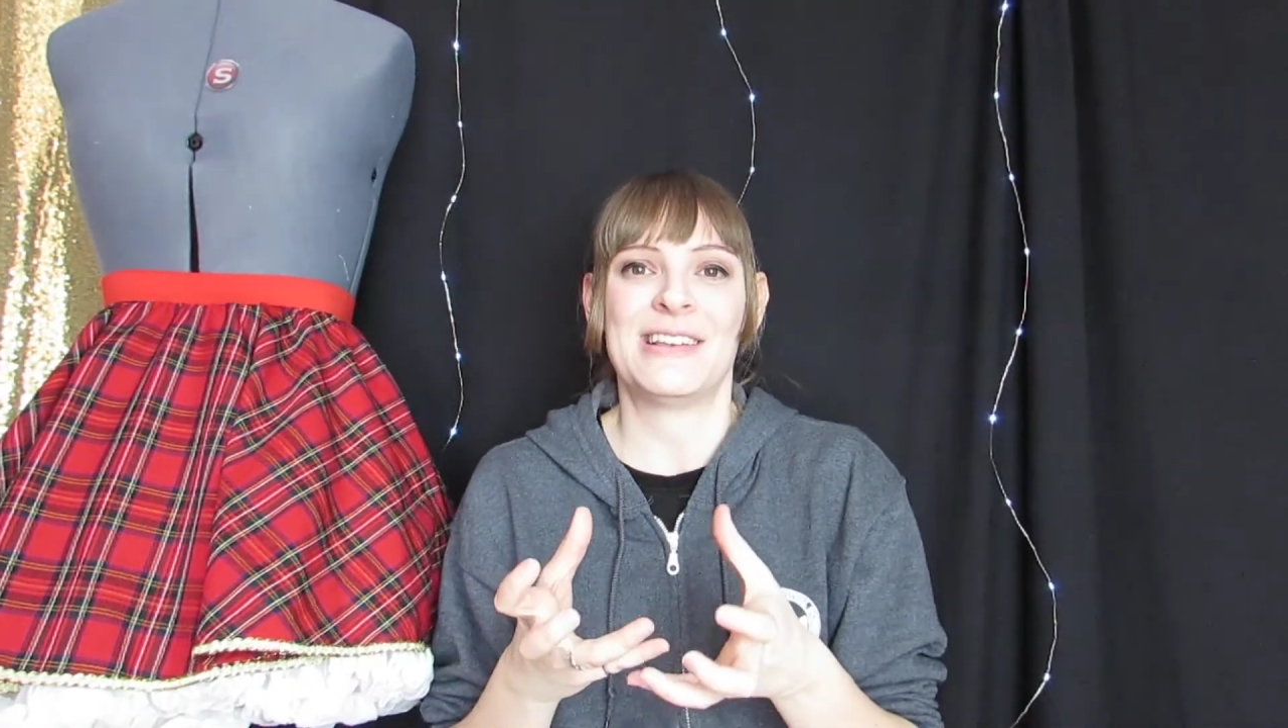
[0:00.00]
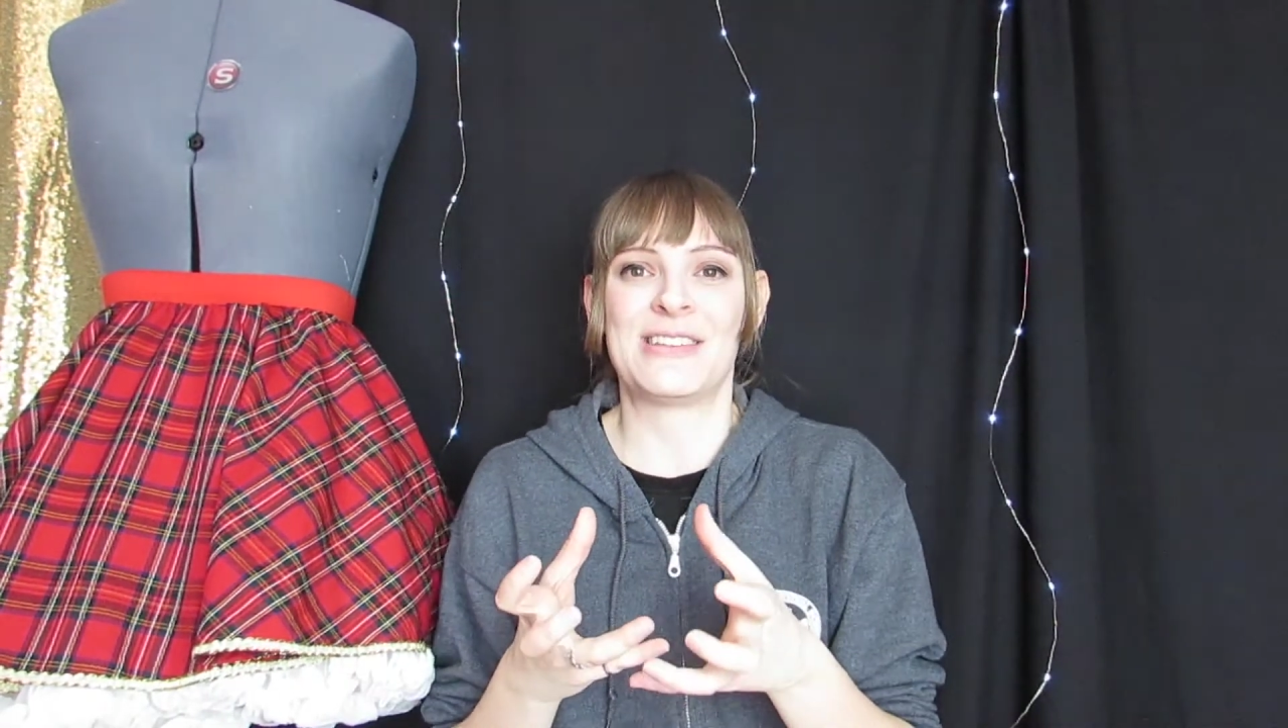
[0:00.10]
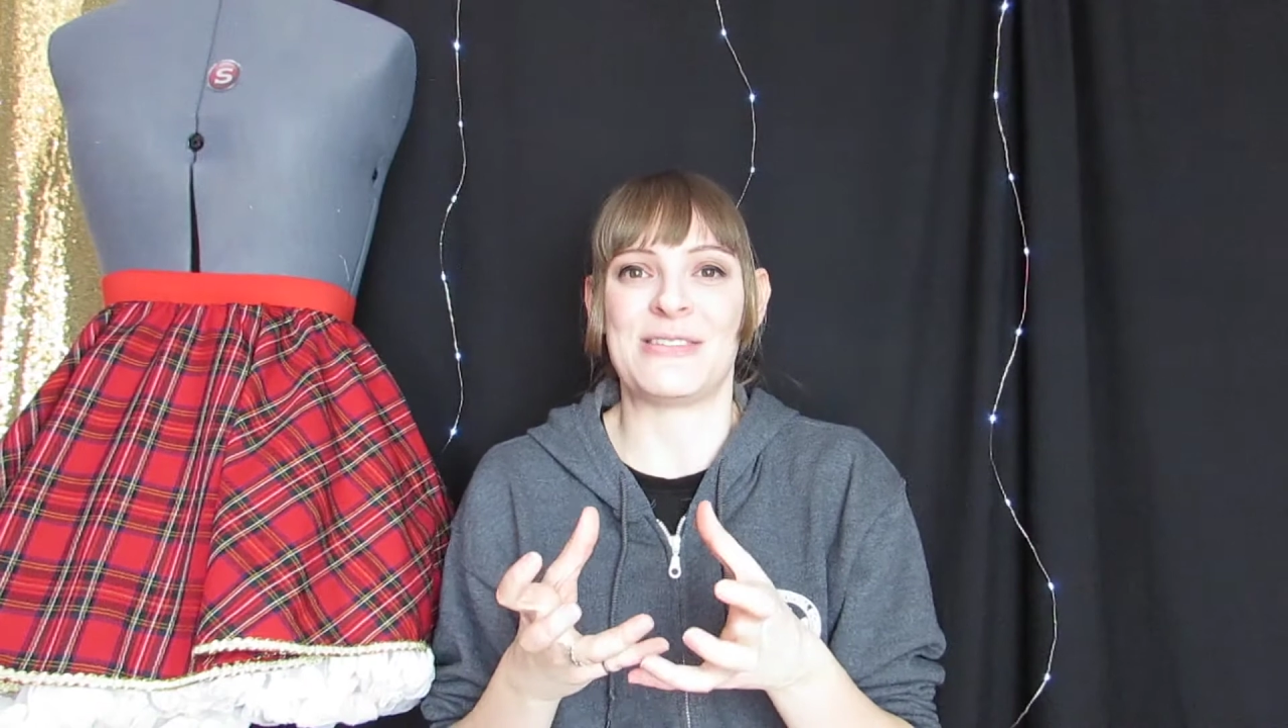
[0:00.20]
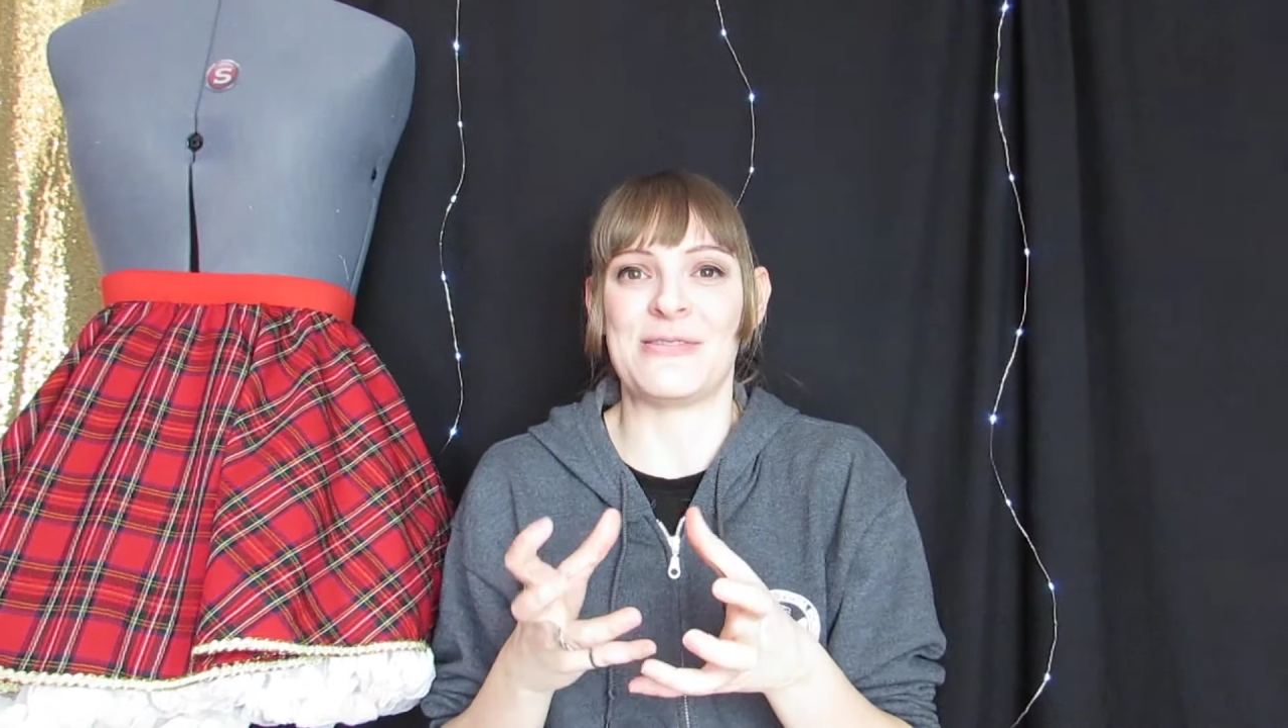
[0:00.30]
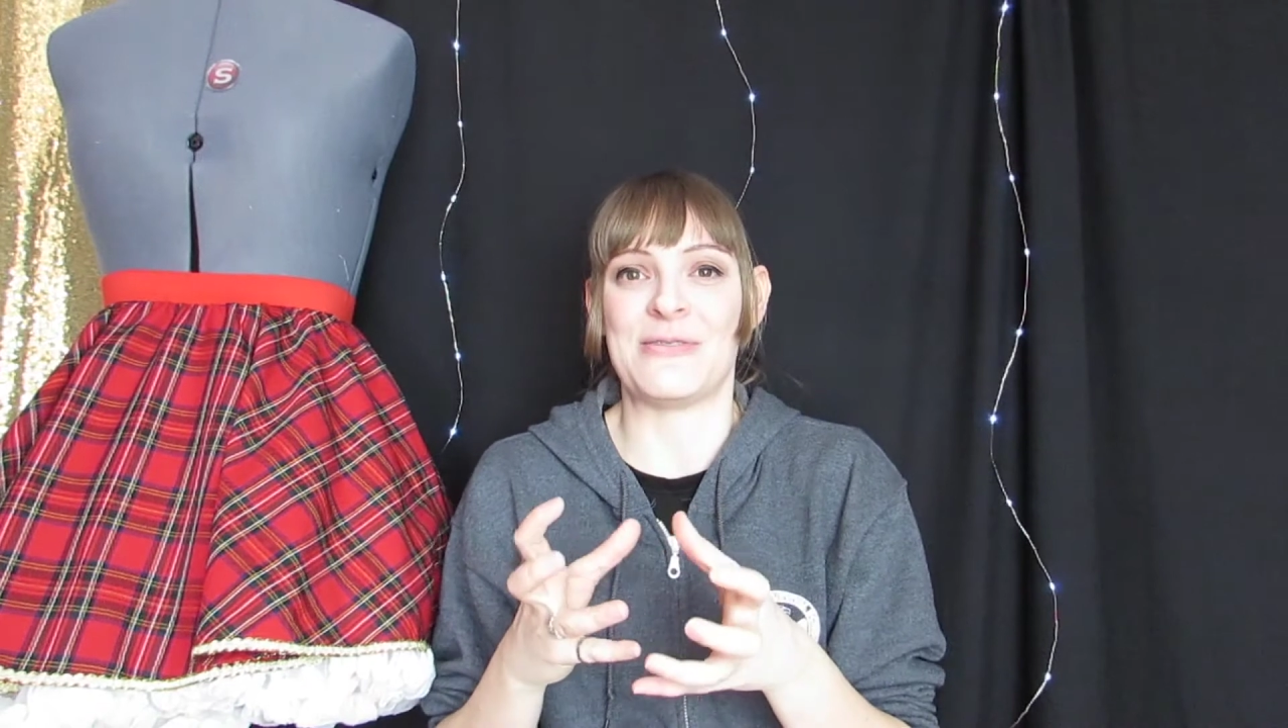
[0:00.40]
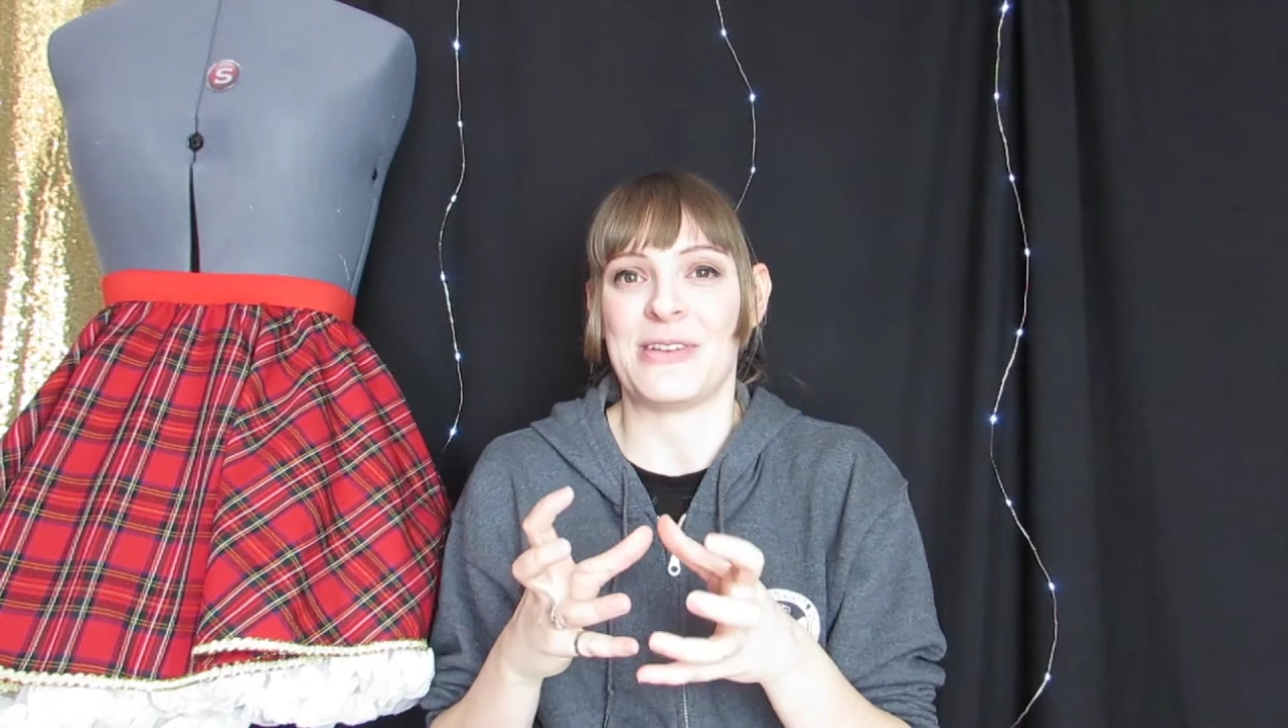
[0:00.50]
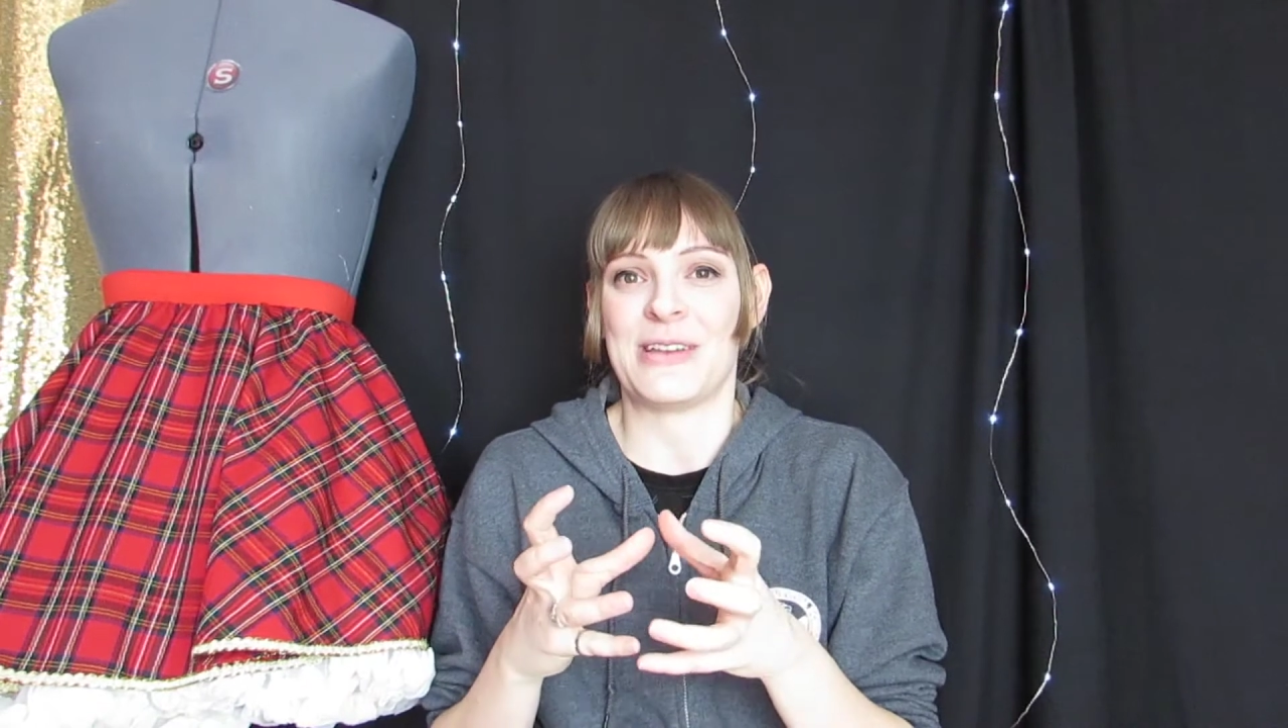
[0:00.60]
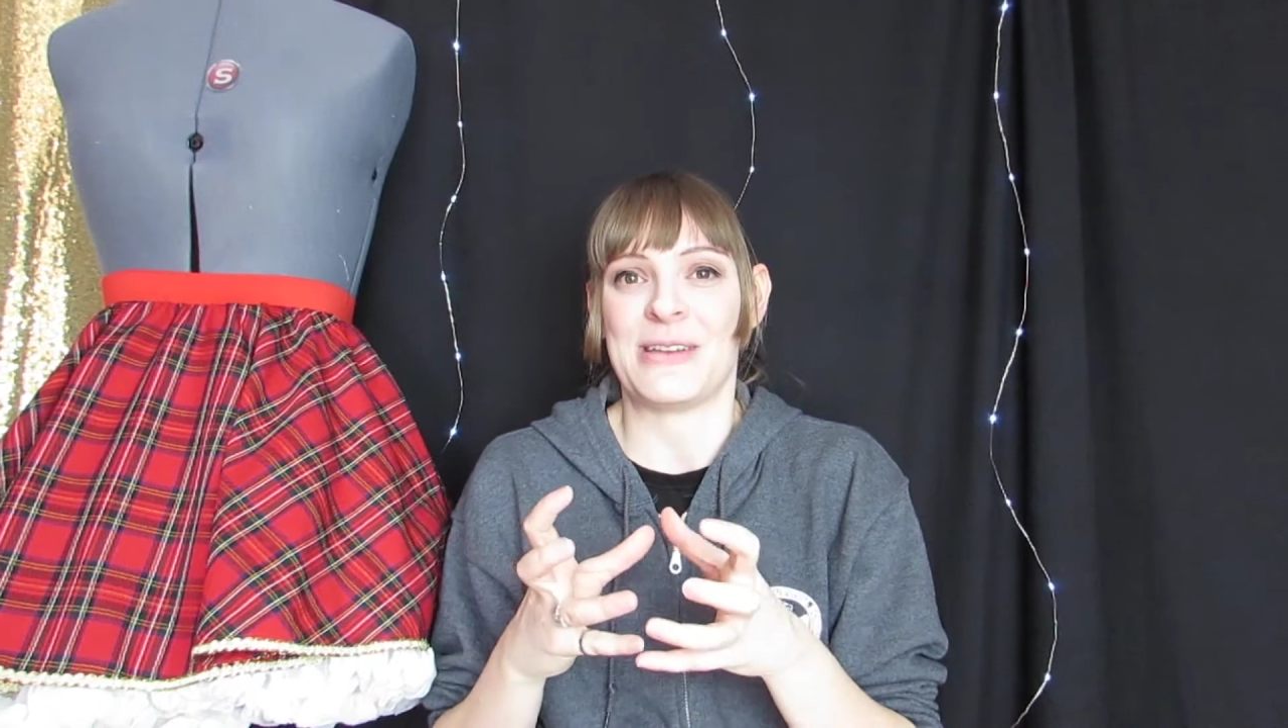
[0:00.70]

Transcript: to